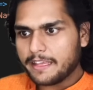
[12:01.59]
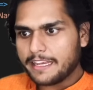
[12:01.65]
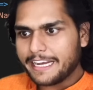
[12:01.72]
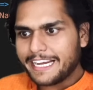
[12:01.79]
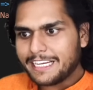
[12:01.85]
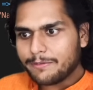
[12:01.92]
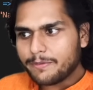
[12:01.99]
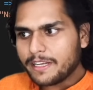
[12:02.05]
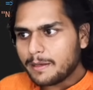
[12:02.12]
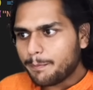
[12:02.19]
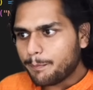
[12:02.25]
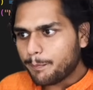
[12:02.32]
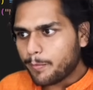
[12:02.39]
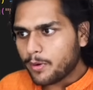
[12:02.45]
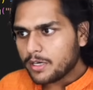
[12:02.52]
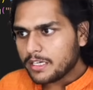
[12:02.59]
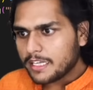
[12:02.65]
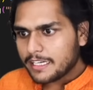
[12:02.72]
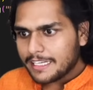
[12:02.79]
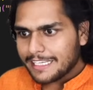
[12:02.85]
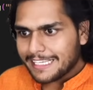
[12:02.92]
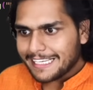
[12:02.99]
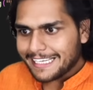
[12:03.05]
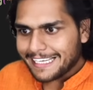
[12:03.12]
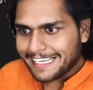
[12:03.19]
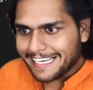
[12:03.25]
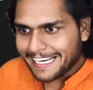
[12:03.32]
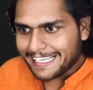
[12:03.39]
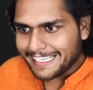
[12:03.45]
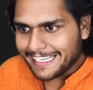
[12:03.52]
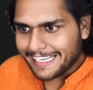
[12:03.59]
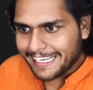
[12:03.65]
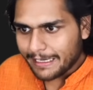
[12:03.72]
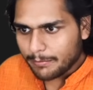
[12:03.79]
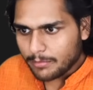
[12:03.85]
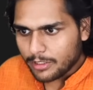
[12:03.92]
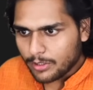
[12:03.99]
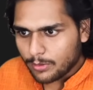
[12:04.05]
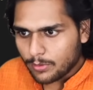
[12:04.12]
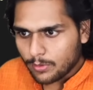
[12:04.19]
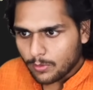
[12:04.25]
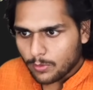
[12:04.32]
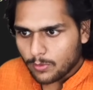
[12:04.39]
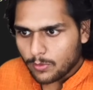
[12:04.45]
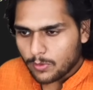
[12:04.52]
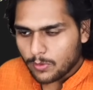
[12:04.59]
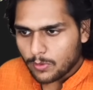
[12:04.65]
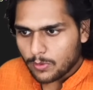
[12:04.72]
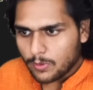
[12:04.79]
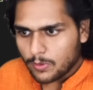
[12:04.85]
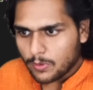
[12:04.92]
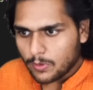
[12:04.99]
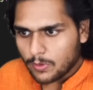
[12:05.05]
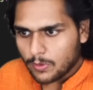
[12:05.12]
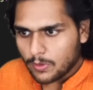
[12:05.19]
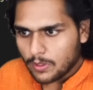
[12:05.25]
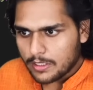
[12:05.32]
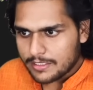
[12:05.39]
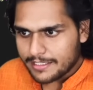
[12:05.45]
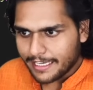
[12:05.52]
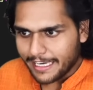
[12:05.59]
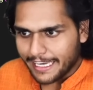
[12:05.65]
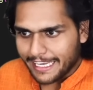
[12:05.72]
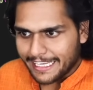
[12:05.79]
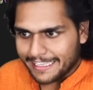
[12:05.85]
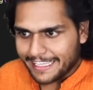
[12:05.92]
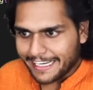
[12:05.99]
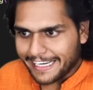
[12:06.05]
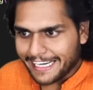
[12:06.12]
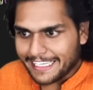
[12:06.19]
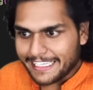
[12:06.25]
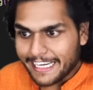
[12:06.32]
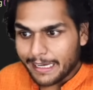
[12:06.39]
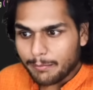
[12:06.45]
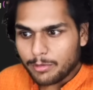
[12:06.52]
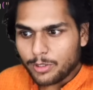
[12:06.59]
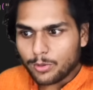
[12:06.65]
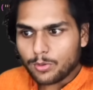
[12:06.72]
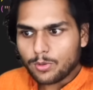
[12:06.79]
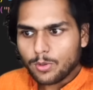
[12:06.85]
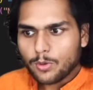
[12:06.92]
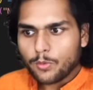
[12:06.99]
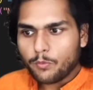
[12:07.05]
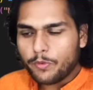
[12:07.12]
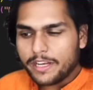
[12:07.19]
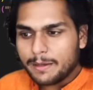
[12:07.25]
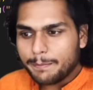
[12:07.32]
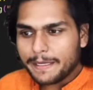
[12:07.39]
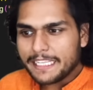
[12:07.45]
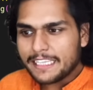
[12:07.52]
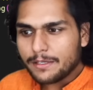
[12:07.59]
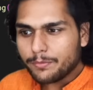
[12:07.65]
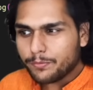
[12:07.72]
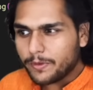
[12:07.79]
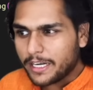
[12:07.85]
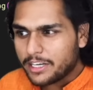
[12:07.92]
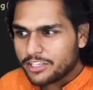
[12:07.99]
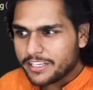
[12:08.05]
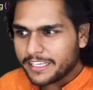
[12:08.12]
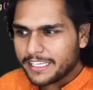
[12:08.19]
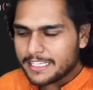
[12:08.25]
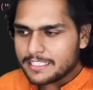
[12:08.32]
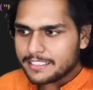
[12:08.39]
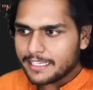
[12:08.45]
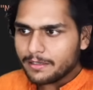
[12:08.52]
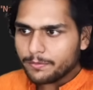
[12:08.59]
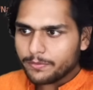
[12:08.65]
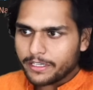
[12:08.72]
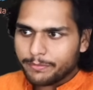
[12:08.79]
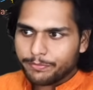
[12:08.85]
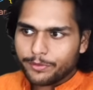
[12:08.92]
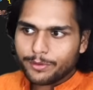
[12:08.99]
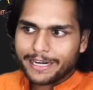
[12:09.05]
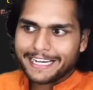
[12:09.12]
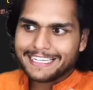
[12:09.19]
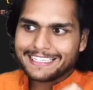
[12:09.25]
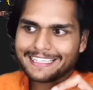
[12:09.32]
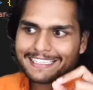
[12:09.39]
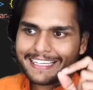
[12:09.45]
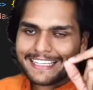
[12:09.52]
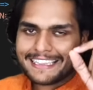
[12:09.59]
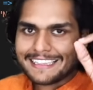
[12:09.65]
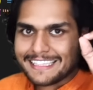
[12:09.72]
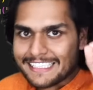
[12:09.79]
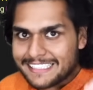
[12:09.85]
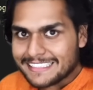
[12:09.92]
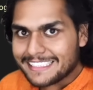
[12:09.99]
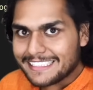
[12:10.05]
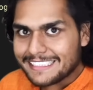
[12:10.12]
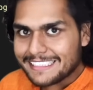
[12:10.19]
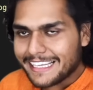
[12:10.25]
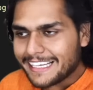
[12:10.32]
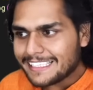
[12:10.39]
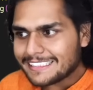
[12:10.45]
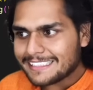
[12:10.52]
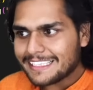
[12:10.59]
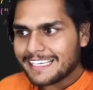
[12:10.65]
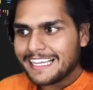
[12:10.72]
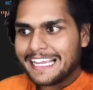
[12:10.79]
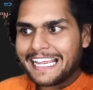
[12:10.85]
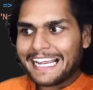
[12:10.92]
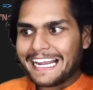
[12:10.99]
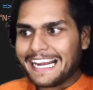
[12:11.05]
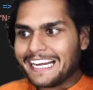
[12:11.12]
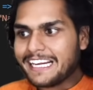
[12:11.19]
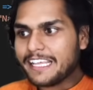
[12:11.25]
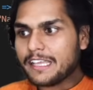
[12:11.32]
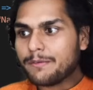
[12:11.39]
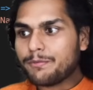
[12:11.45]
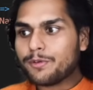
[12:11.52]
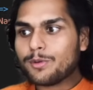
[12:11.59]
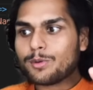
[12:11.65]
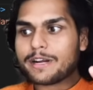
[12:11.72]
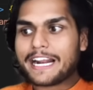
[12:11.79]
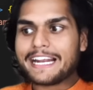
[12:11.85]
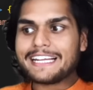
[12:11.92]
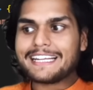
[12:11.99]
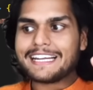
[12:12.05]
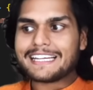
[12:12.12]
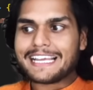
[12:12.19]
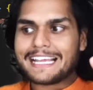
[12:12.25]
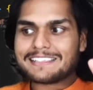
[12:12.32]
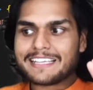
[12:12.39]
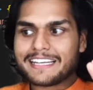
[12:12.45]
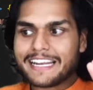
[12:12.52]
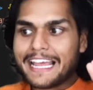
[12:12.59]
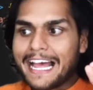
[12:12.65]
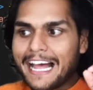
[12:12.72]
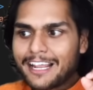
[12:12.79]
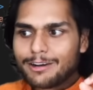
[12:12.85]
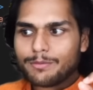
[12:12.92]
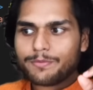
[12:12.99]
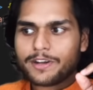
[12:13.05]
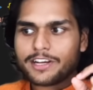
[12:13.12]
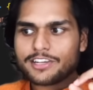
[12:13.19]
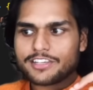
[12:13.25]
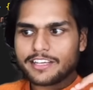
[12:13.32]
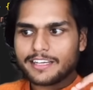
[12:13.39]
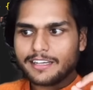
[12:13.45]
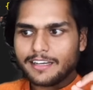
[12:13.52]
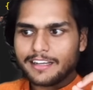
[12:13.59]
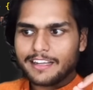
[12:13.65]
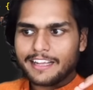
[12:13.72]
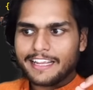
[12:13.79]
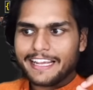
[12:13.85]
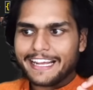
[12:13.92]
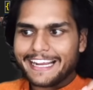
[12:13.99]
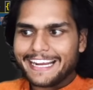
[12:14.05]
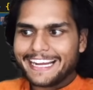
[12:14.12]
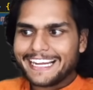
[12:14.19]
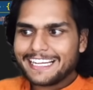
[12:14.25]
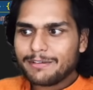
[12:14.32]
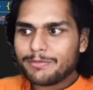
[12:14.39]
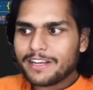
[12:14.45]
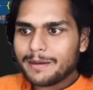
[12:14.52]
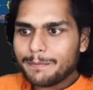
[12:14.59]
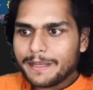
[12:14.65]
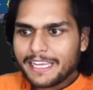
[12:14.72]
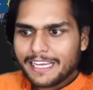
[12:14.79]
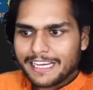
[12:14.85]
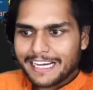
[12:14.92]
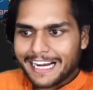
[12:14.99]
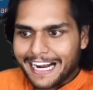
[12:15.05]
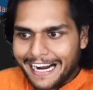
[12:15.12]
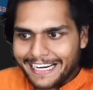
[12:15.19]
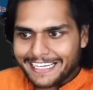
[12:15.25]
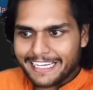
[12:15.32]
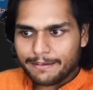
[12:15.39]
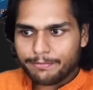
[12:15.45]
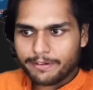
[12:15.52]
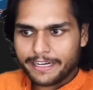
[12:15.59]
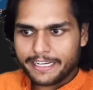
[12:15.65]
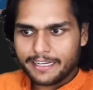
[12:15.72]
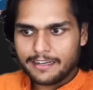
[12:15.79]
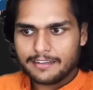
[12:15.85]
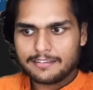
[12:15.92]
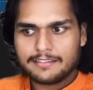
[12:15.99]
it will put getName 2. See, the getName2 will be the function itself if you write it in this syntax, and if you write it as an arrow function, it will be undefined.